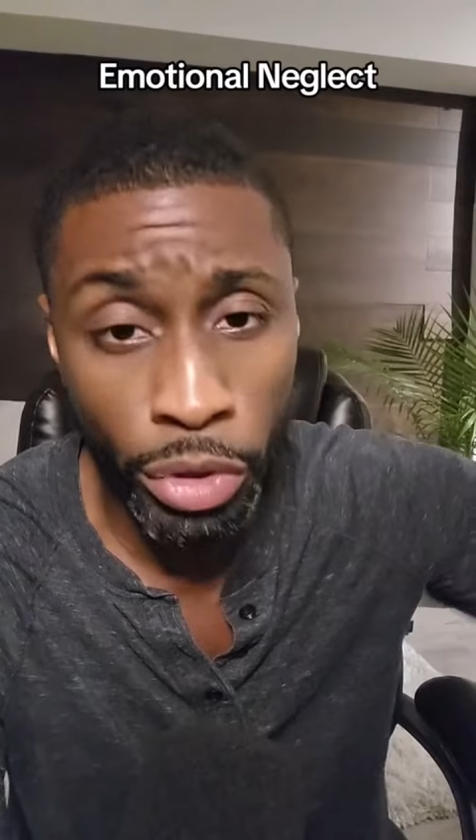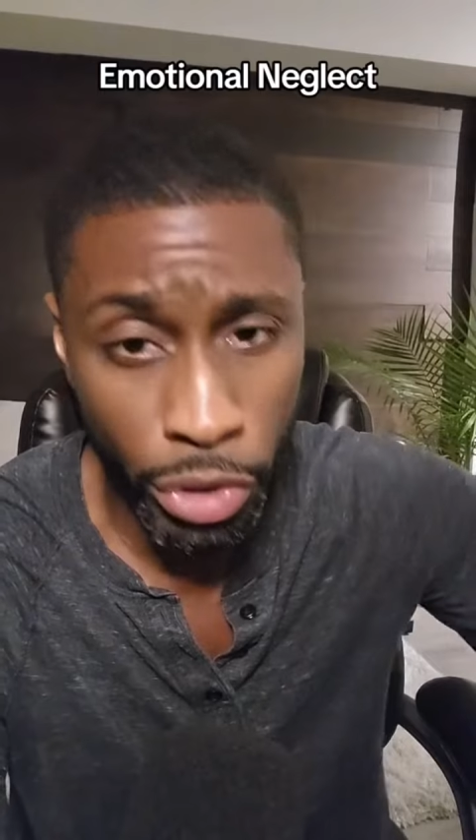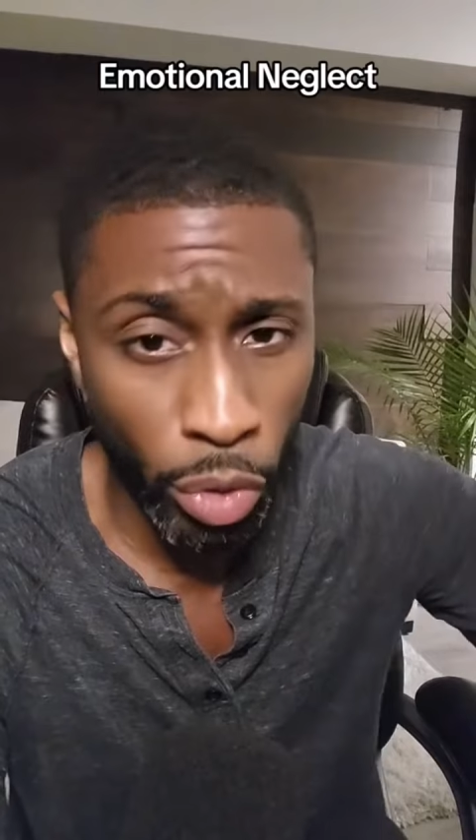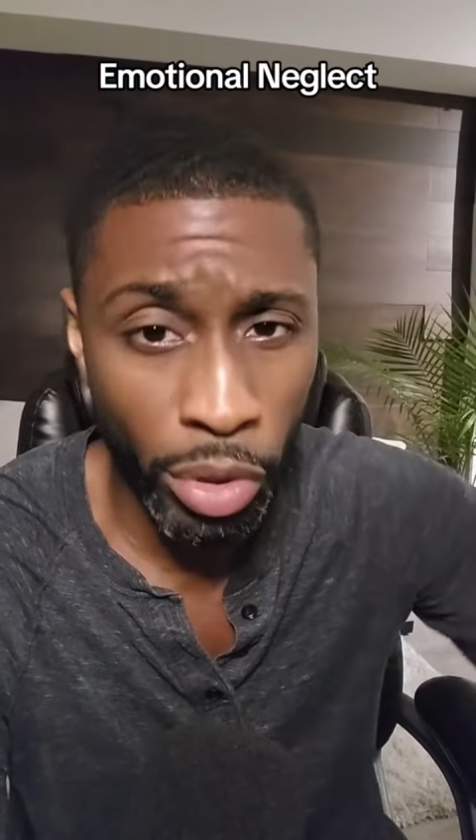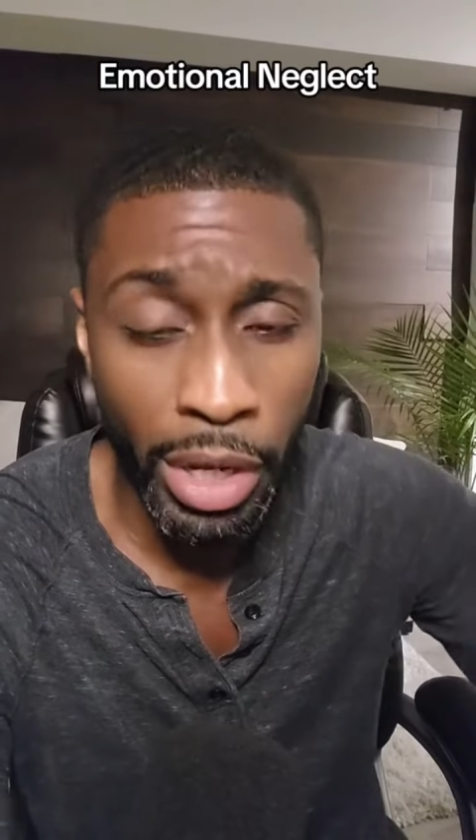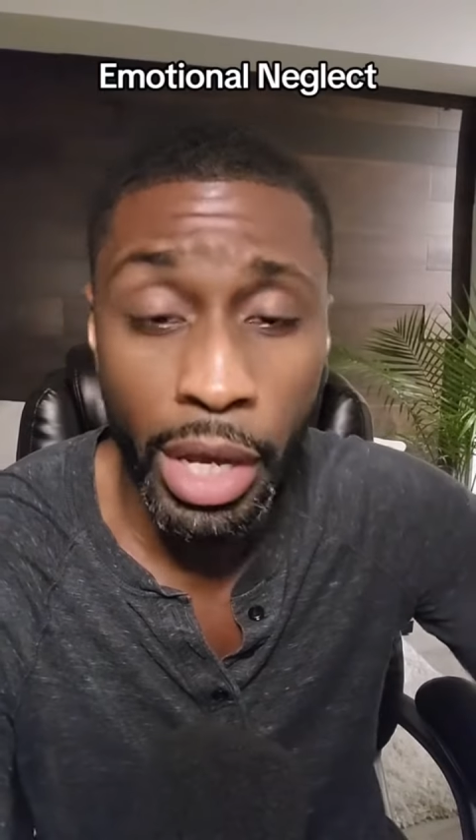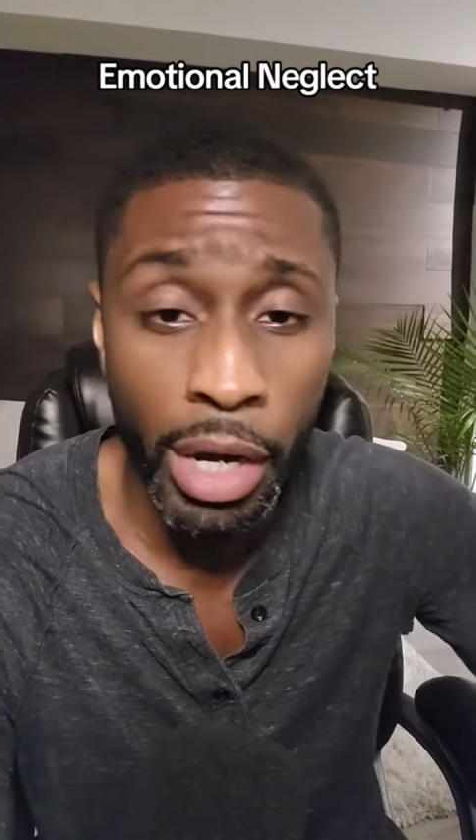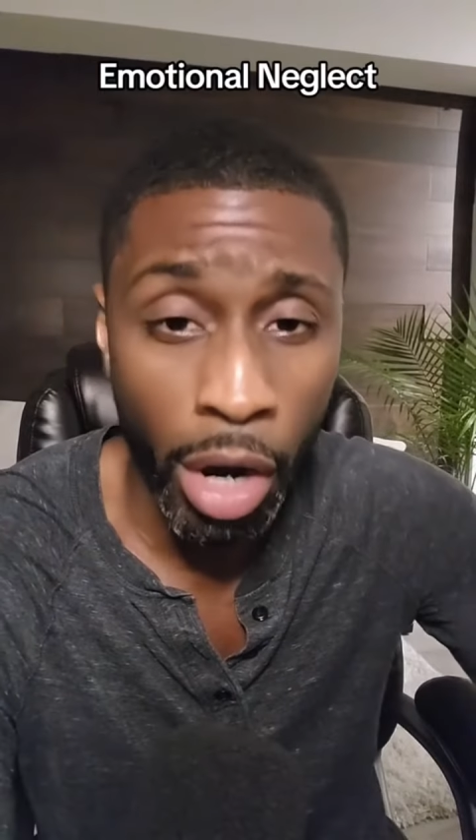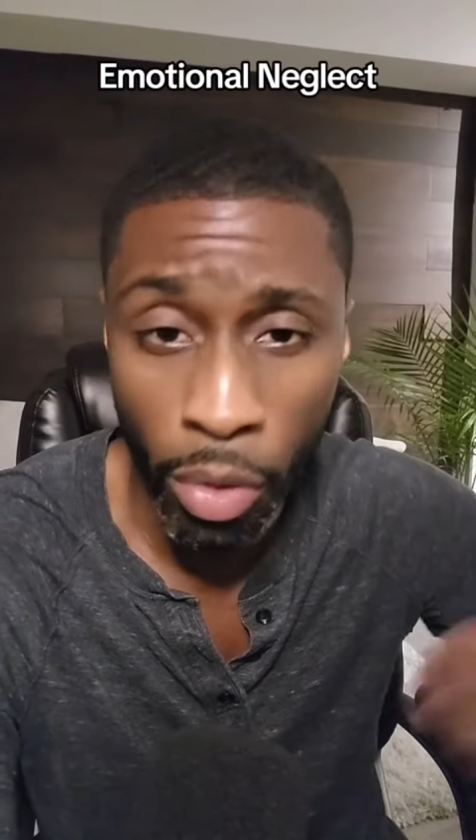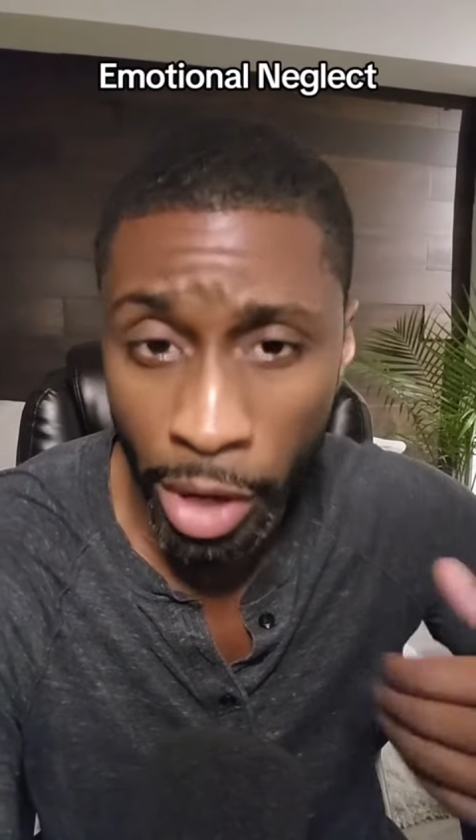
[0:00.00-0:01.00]
soda
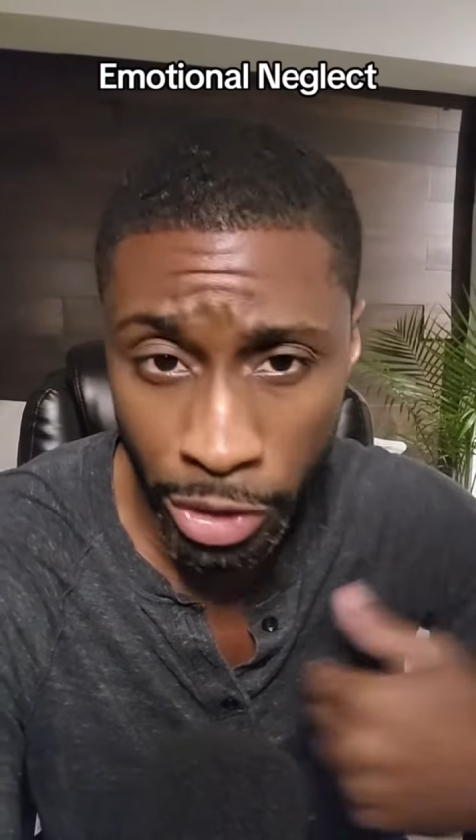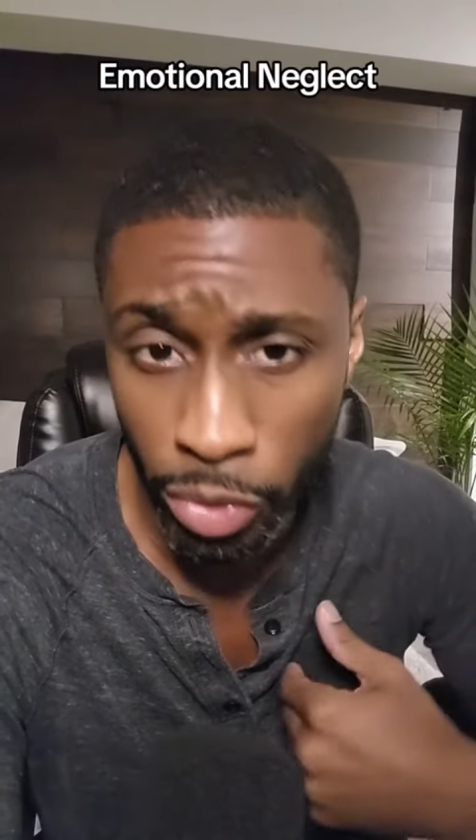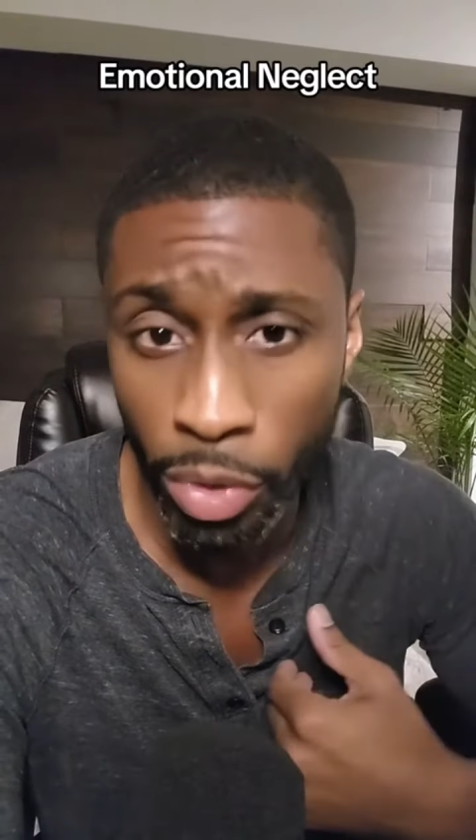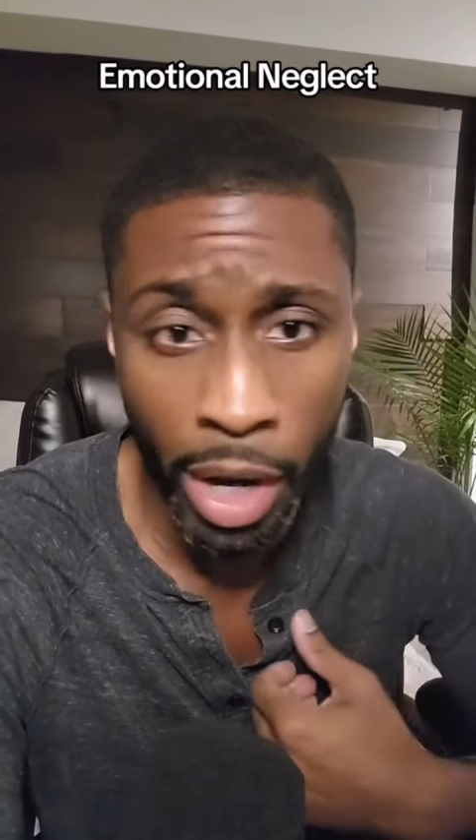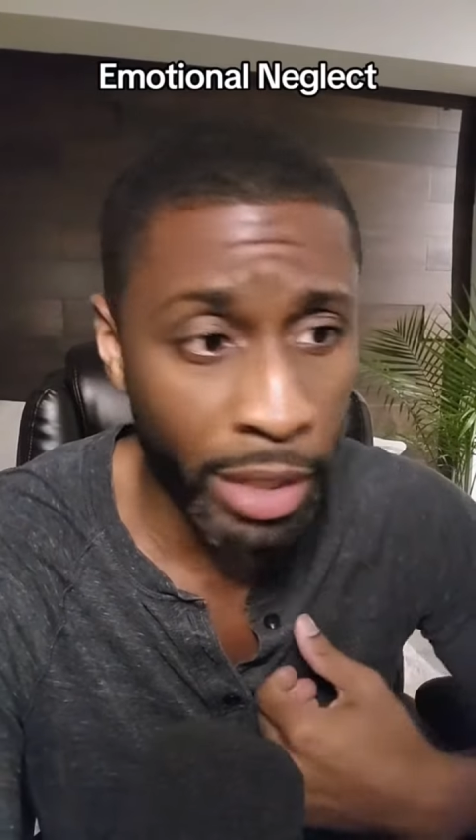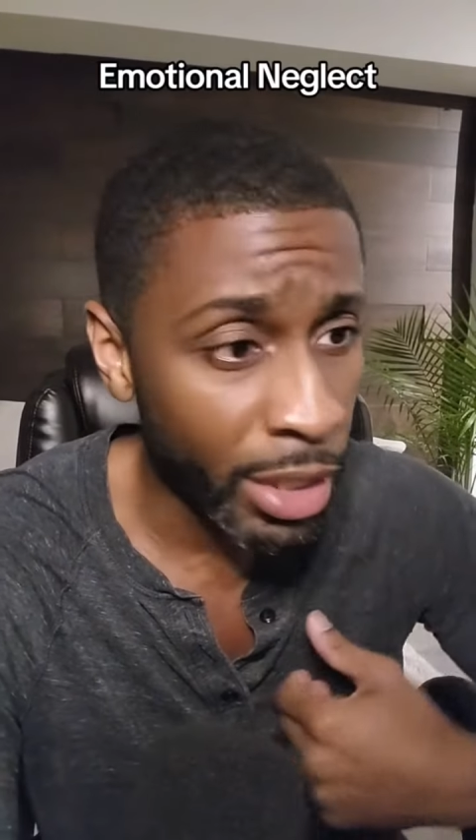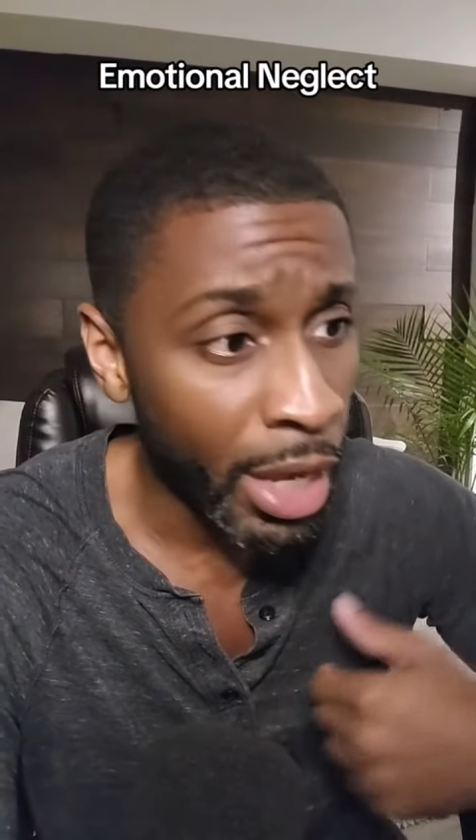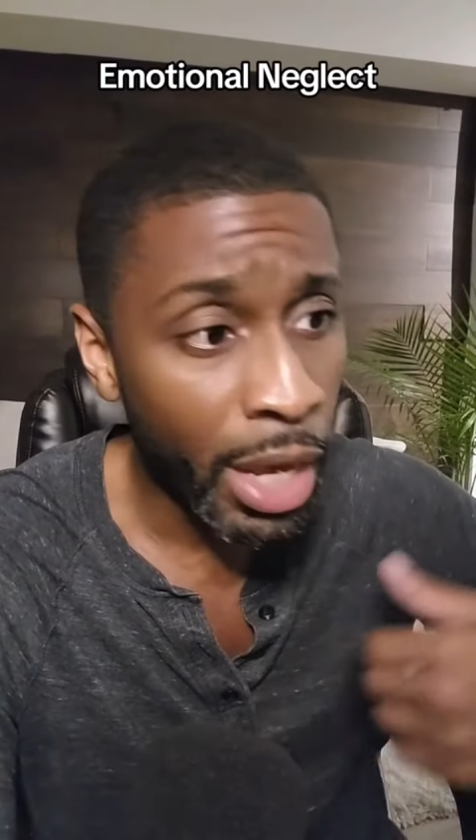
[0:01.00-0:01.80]
in our restaurant